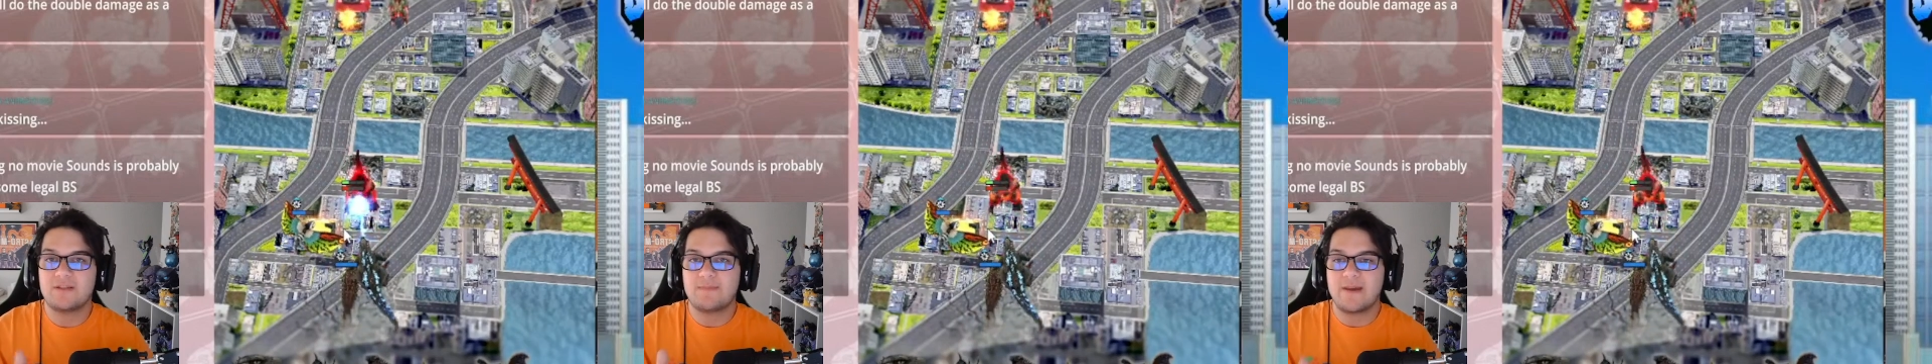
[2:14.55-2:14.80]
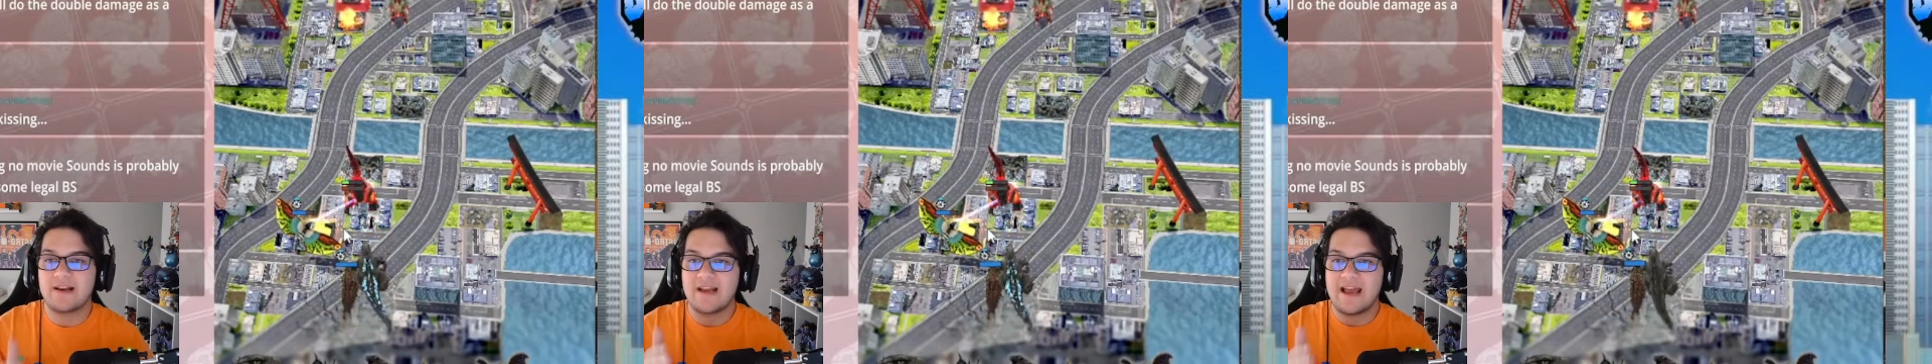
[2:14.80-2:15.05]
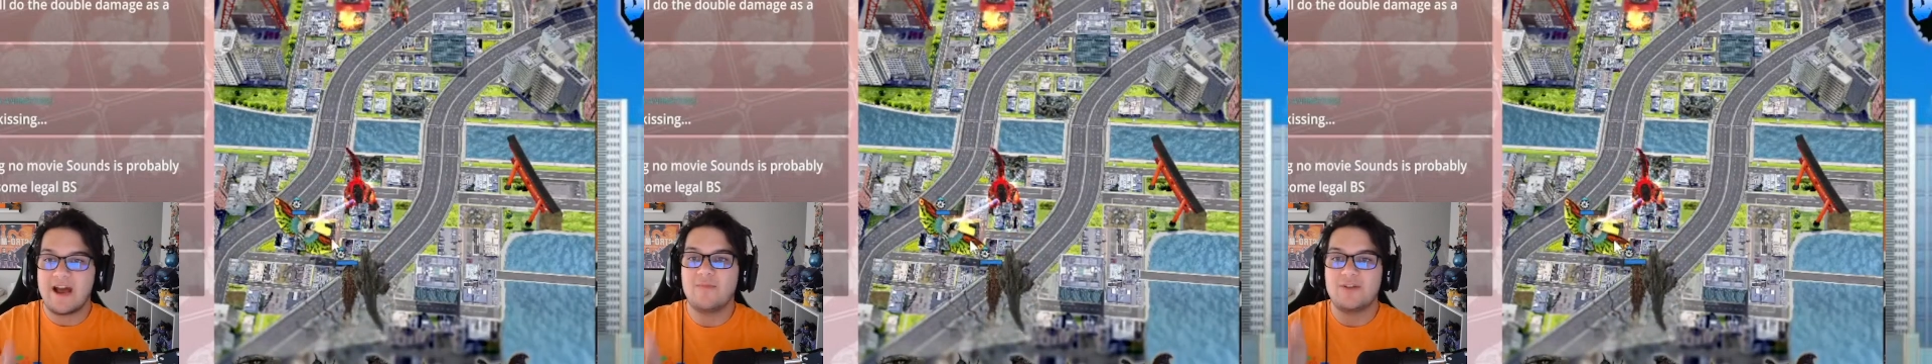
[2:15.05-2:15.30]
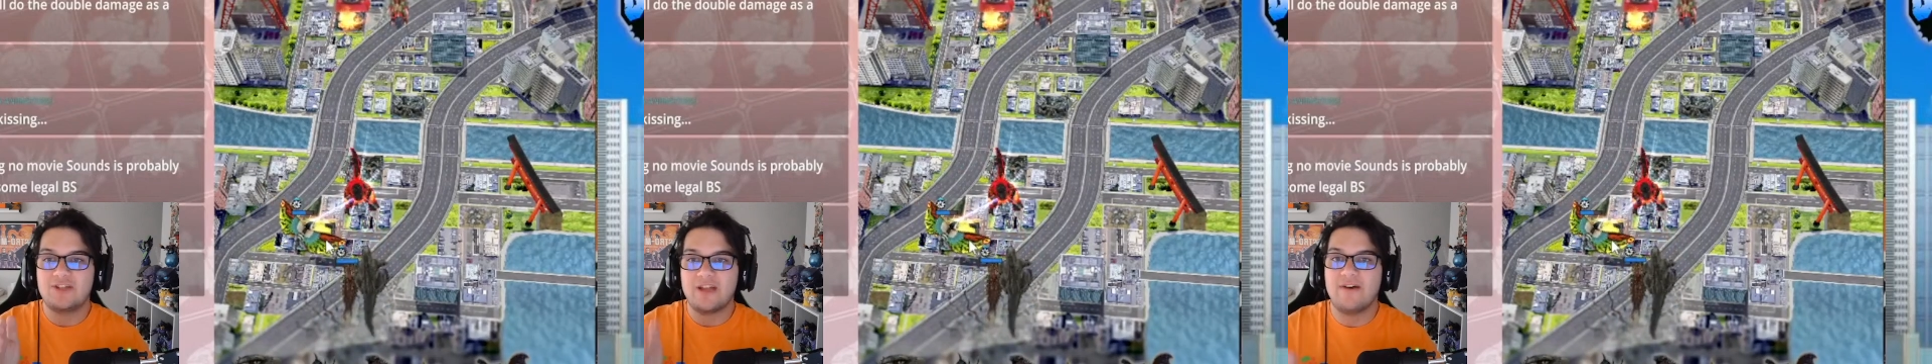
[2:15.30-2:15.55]
dependent on how
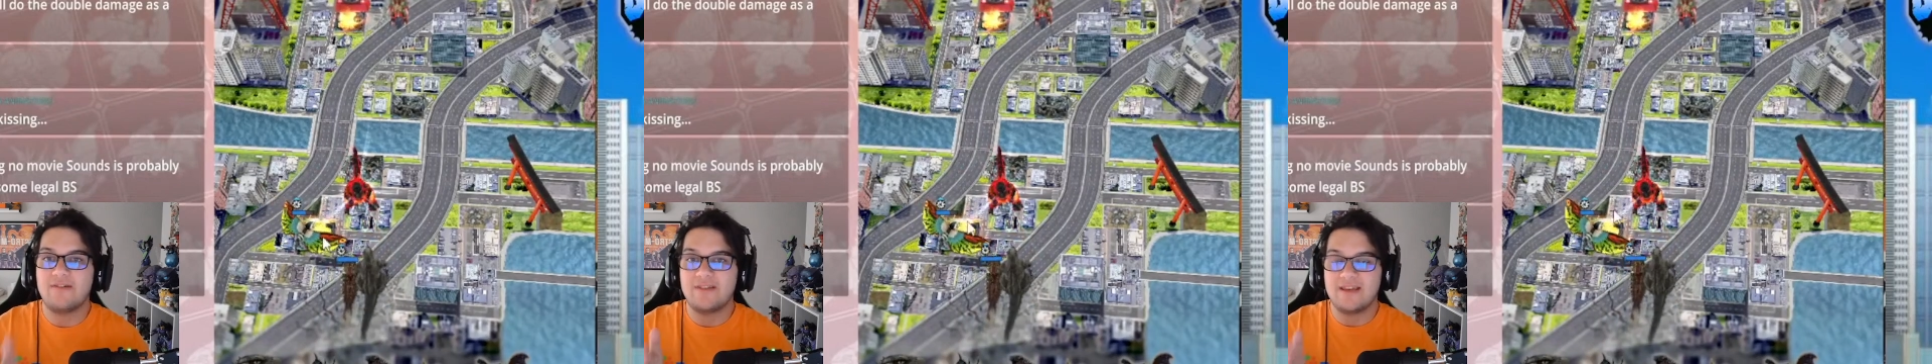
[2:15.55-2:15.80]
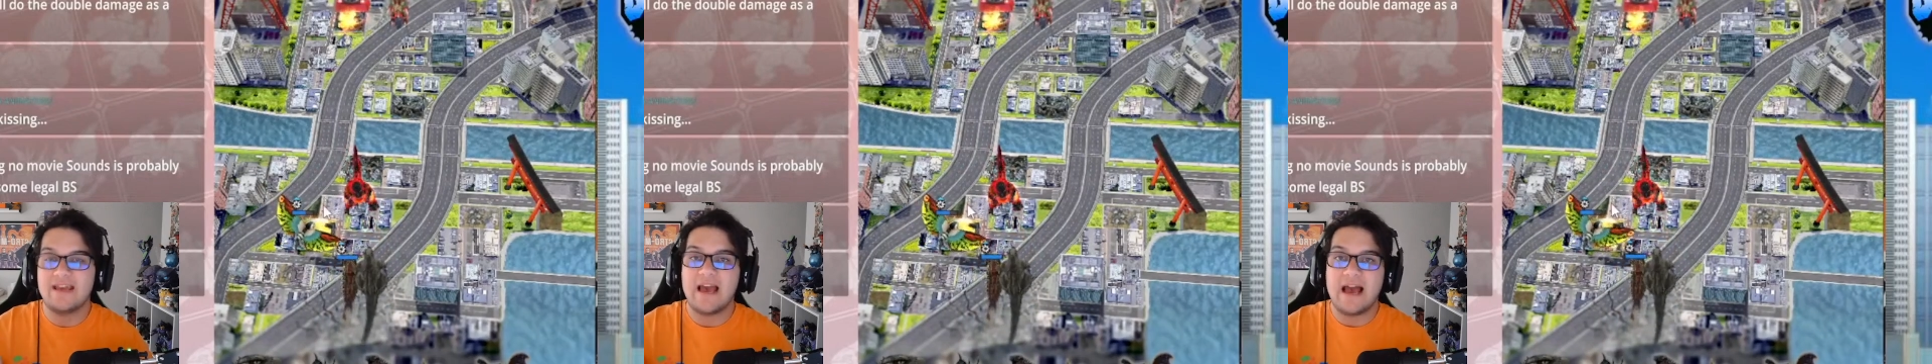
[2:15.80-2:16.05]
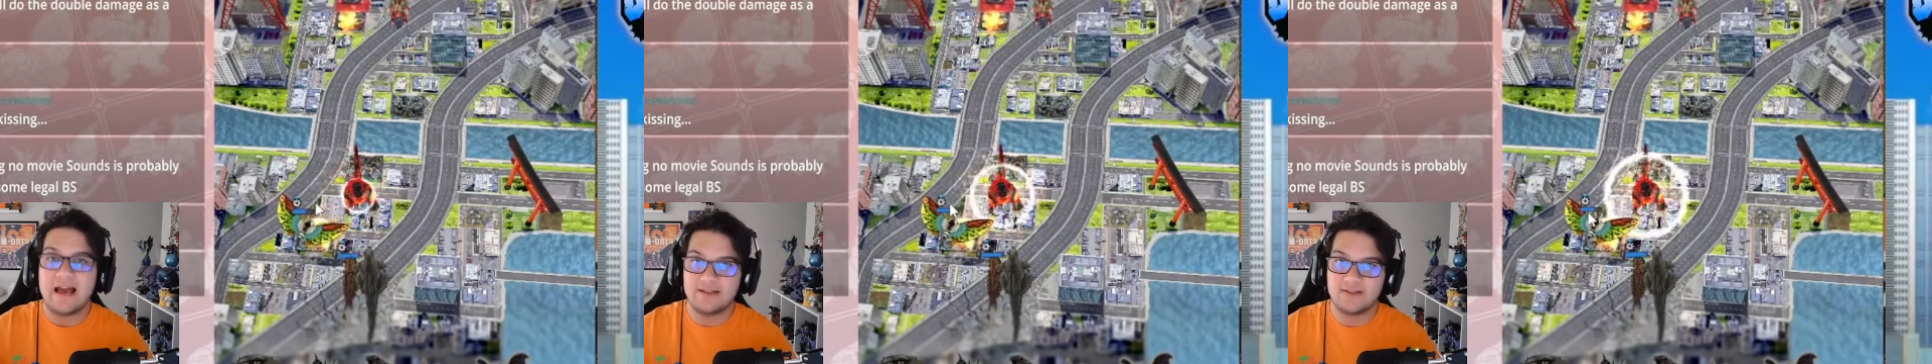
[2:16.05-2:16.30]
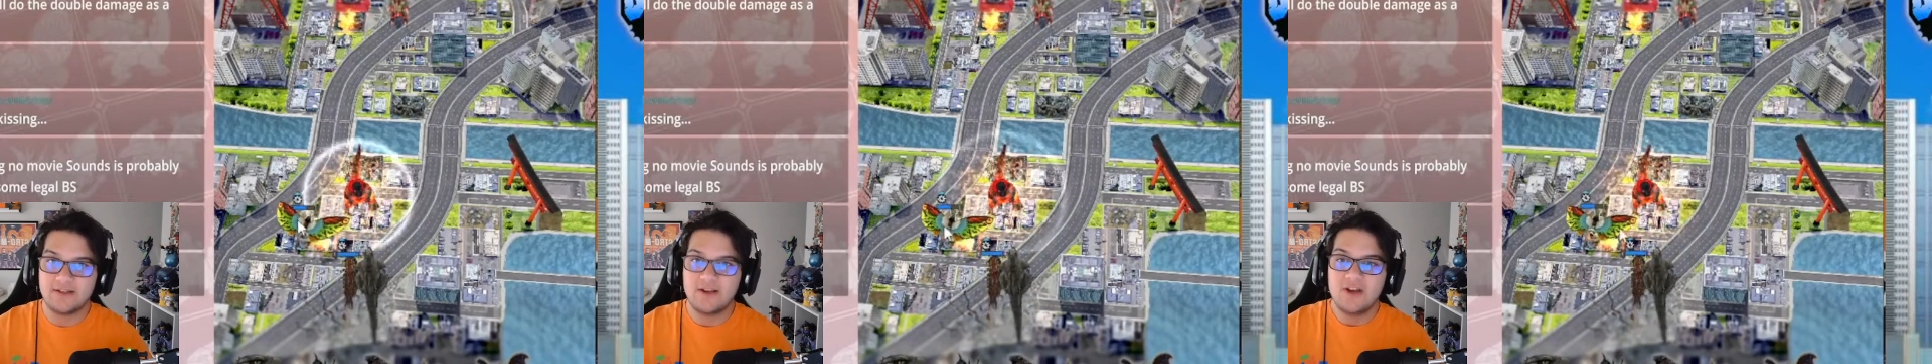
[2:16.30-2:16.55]
much health he
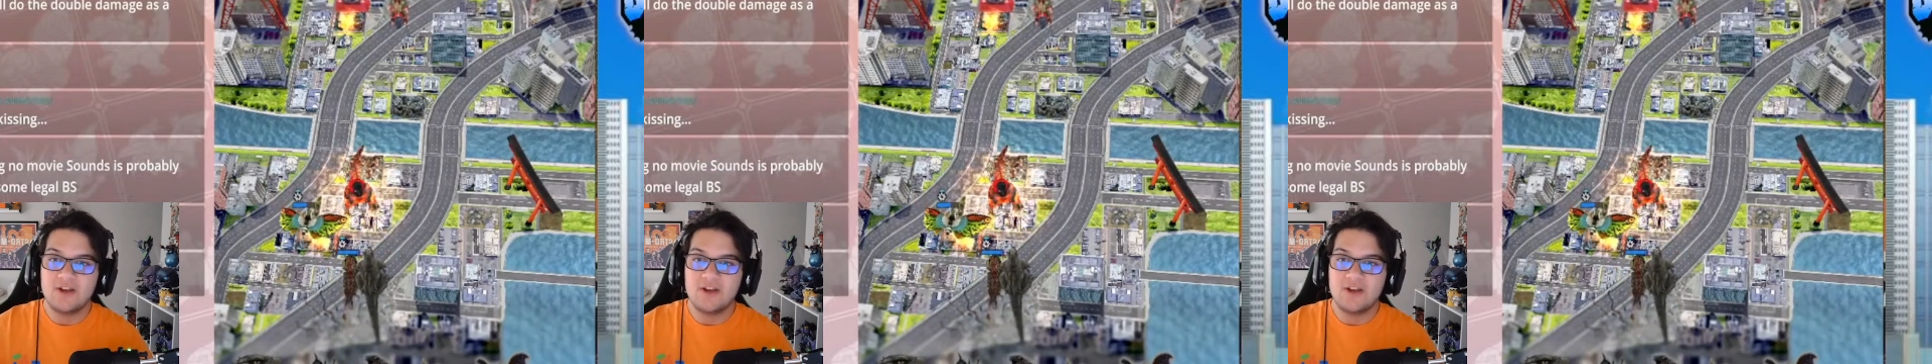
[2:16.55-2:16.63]
has.